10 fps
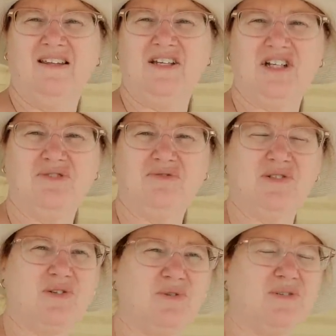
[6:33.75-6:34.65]
The general
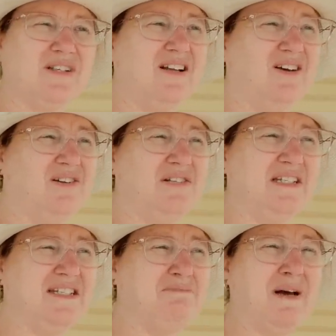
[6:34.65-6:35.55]
store's closed.
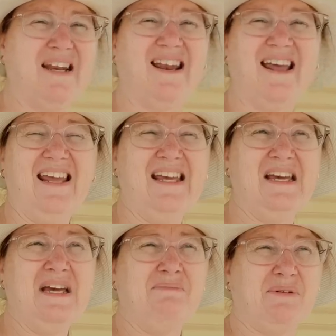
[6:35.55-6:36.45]
It's Monday,
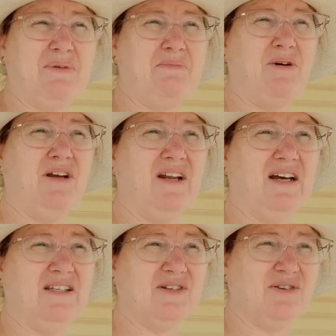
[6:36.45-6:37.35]
but we might ask